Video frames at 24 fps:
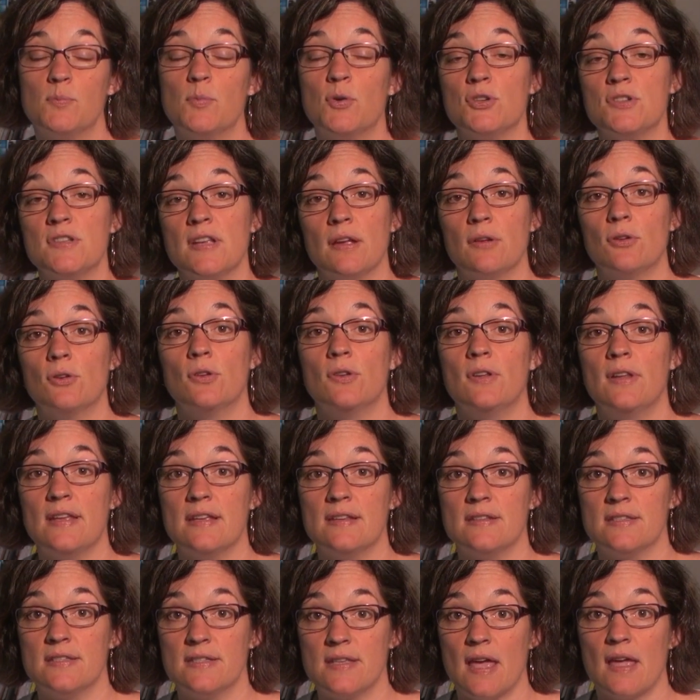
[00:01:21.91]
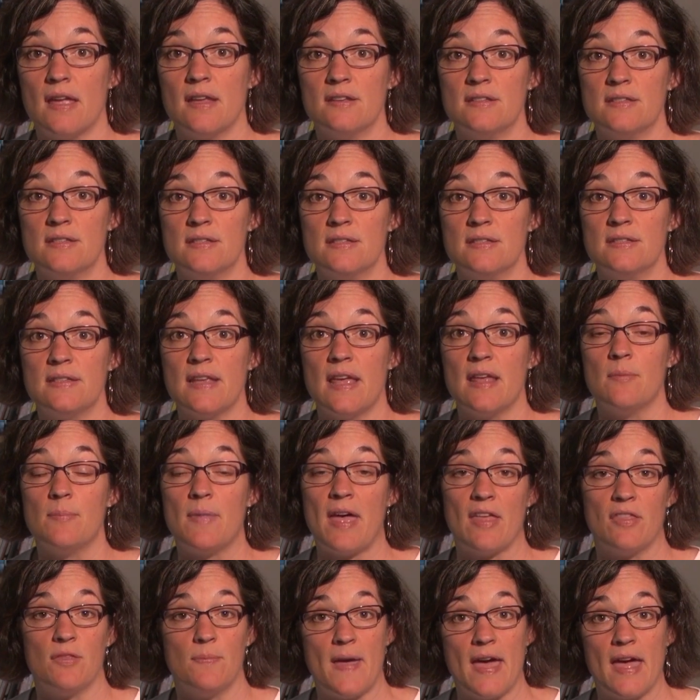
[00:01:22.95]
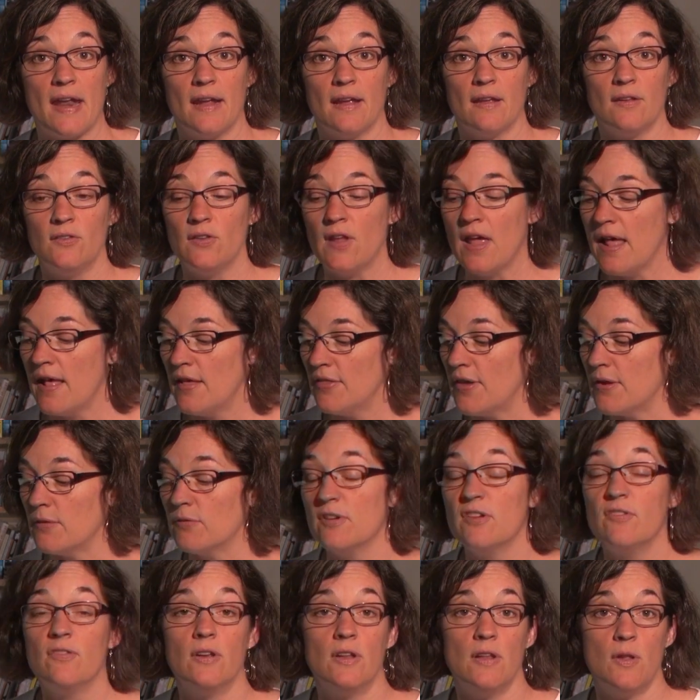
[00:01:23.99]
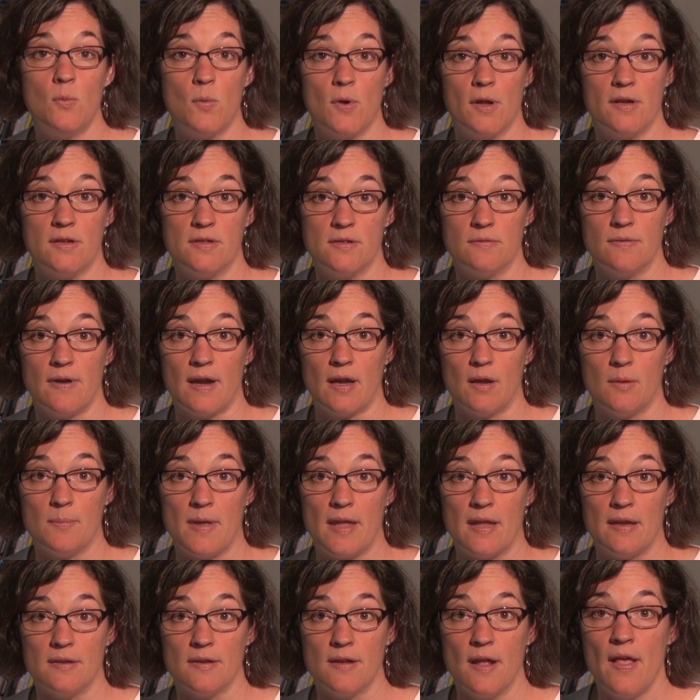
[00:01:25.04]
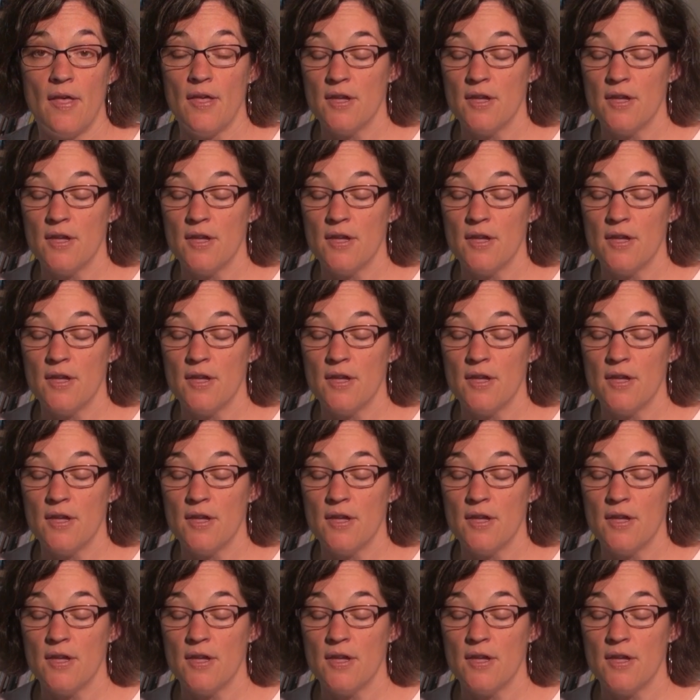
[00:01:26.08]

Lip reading: particularly in sciences and mathematics, that we really wanted to recommend.